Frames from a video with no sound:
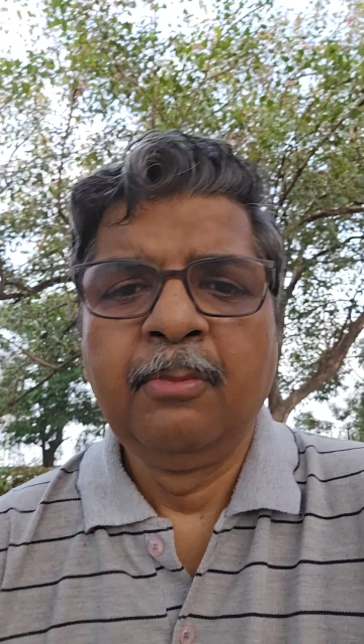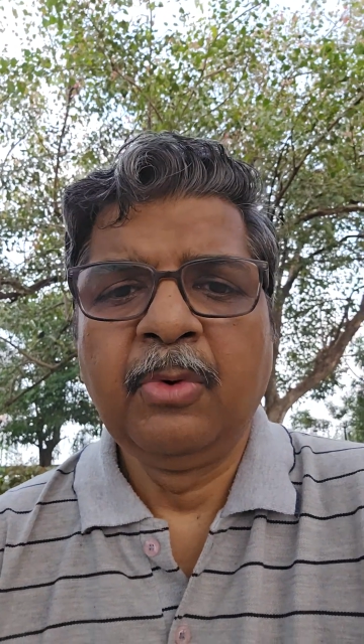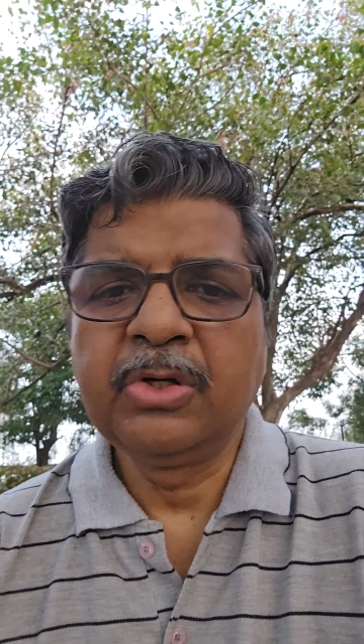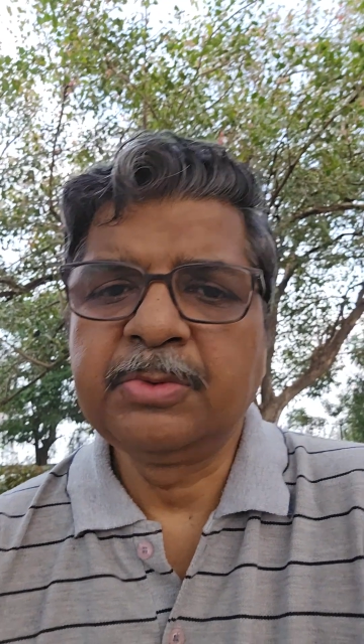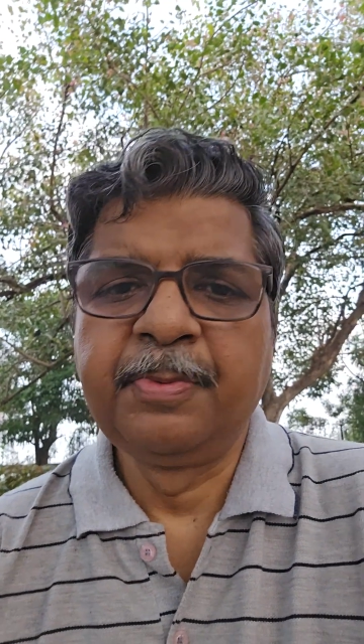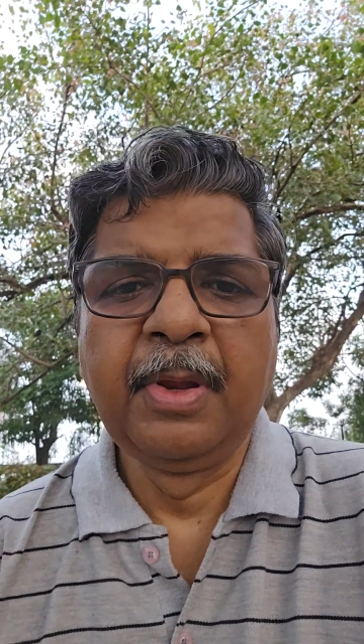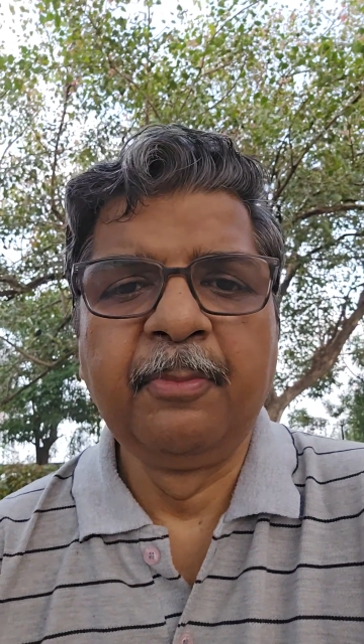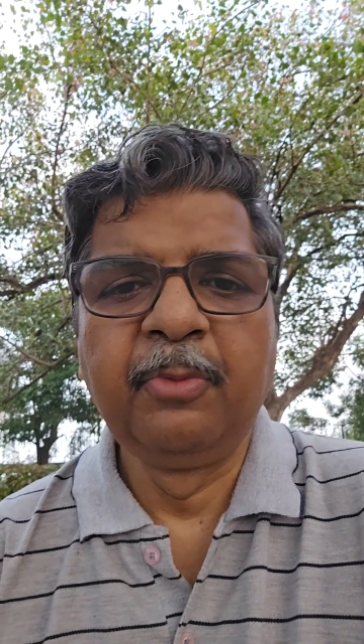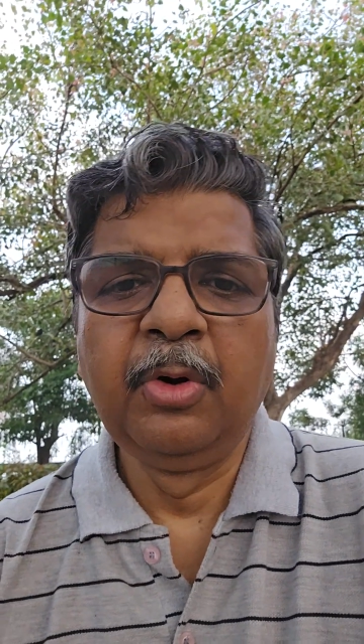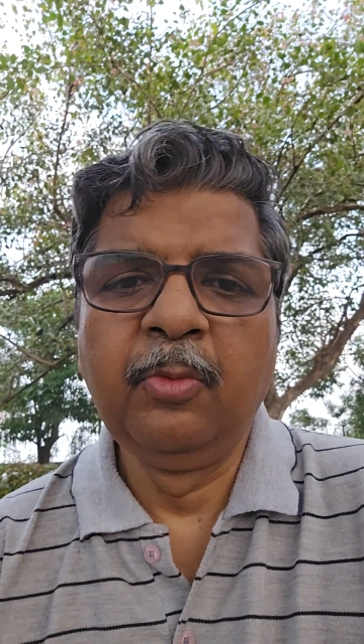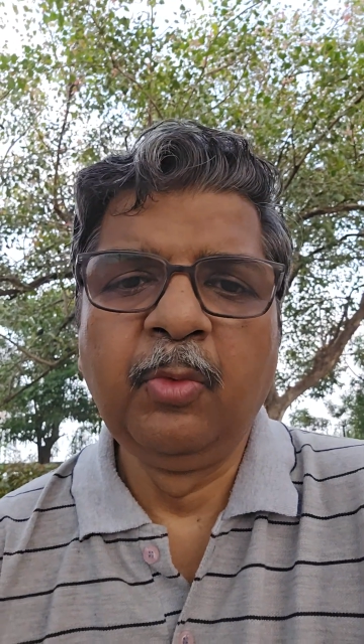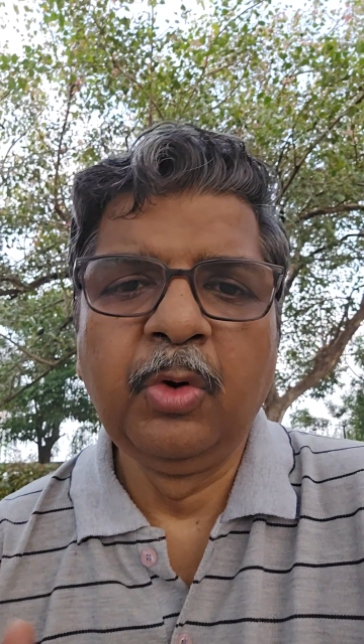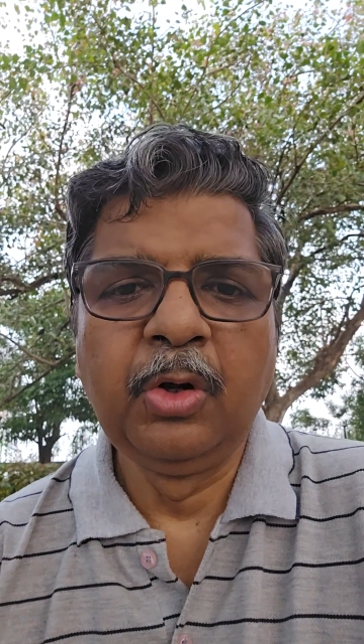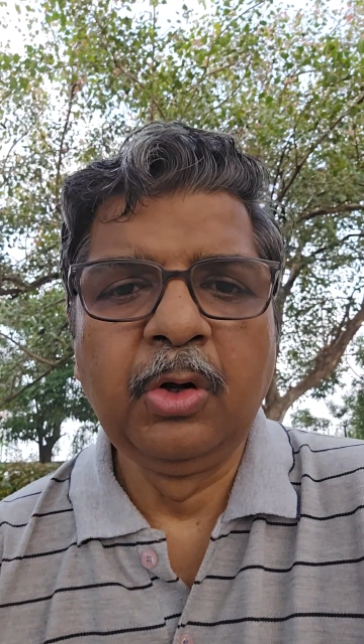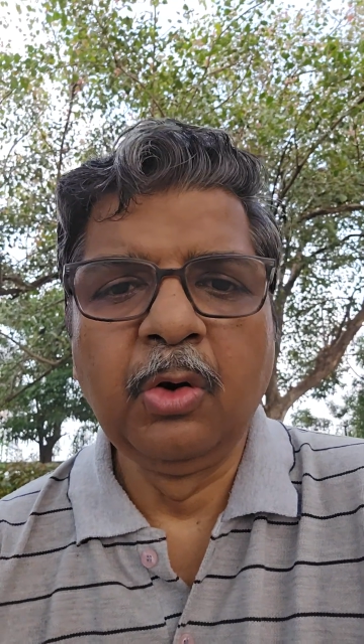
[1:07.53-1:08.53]
most people
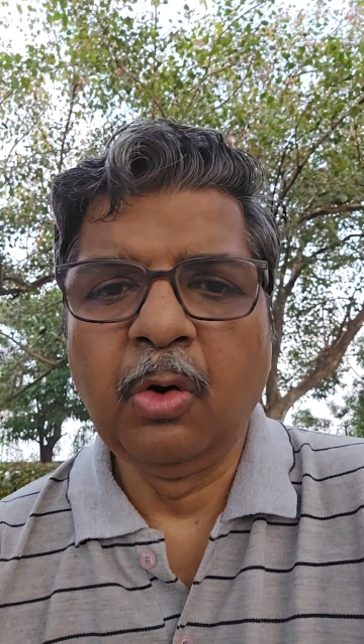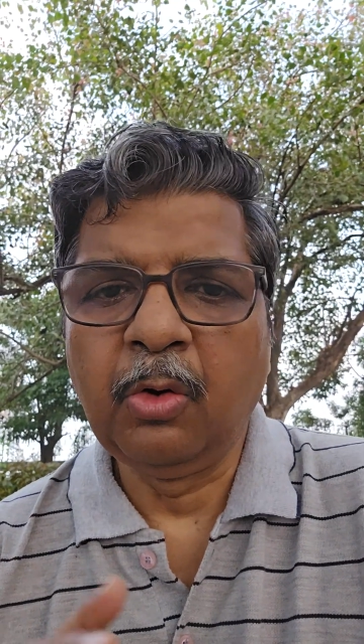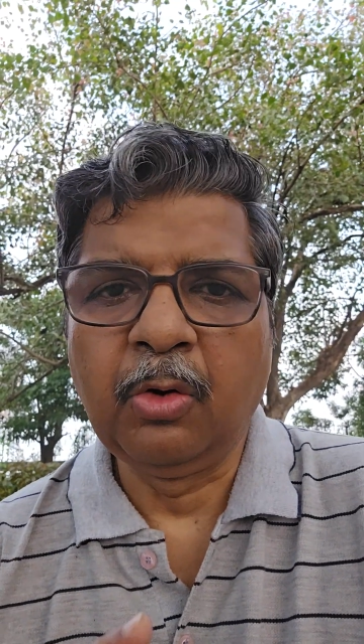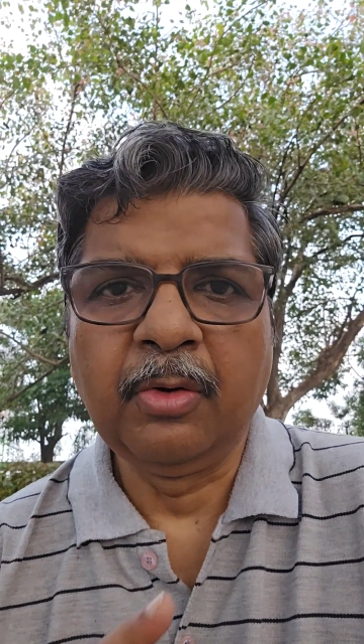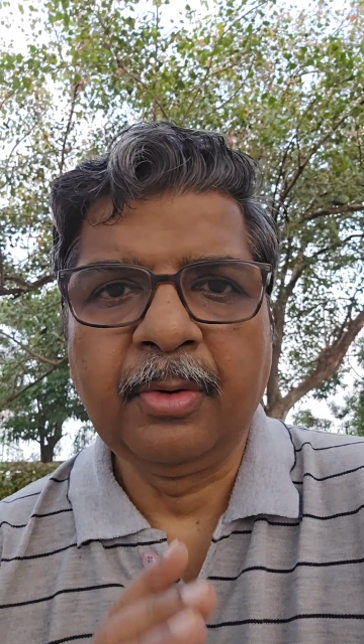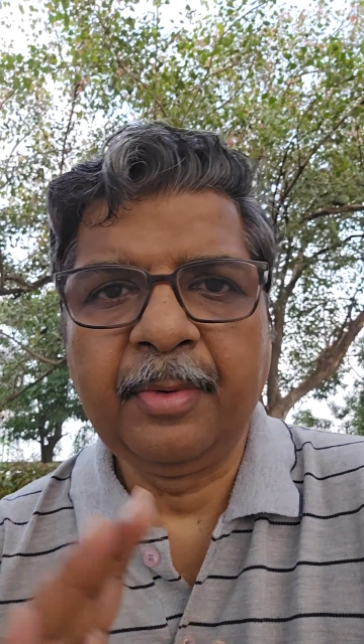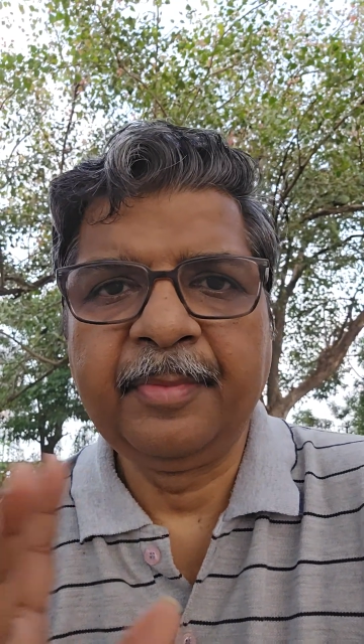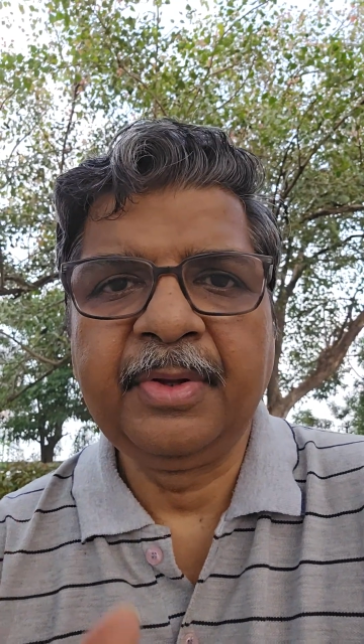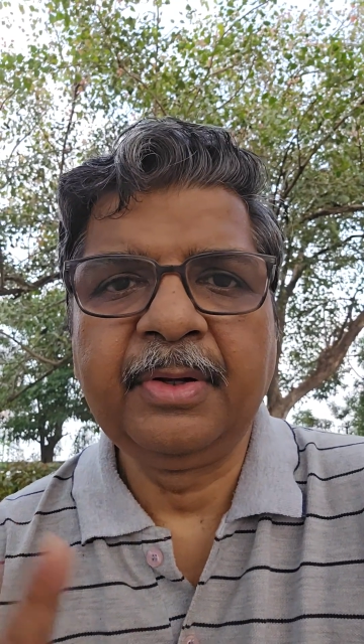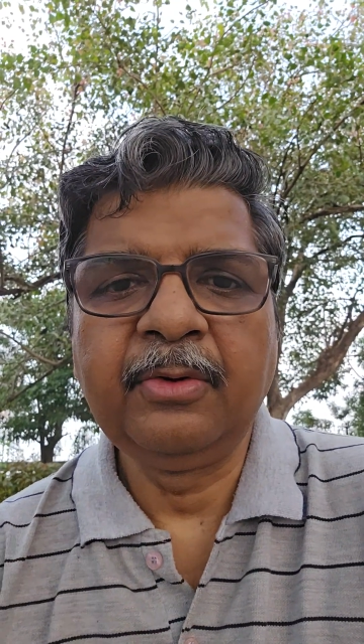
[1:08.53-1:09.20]
would know.